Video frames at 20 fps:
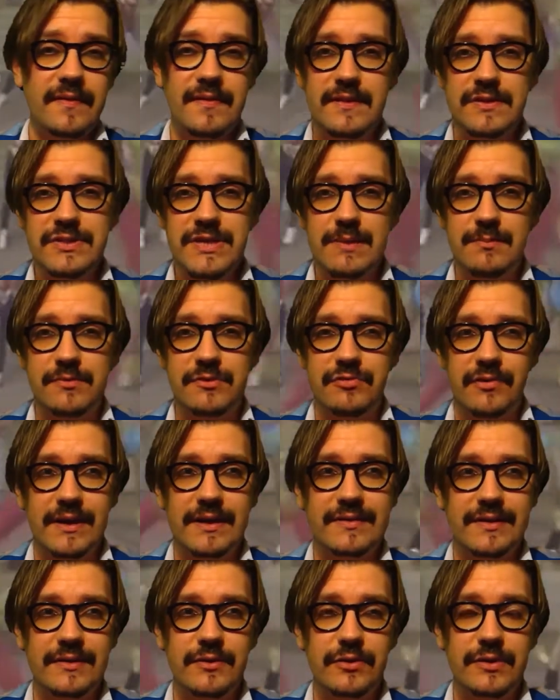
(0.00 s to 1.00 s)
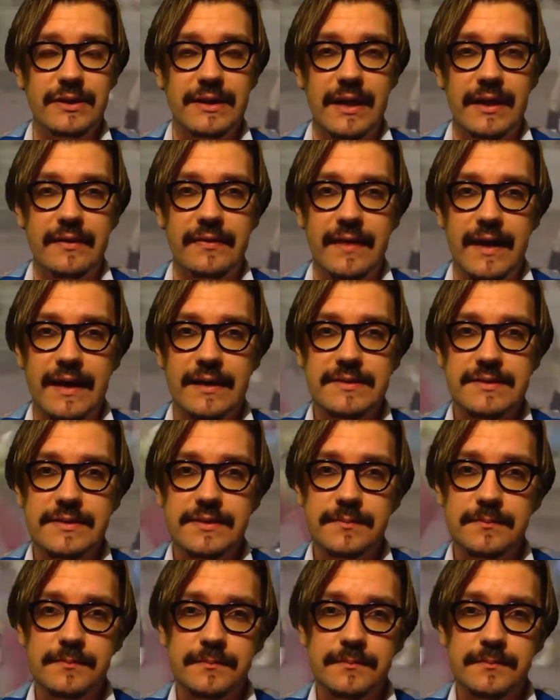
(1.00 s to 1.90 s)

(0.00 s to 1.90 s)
at the gym trying to look like that.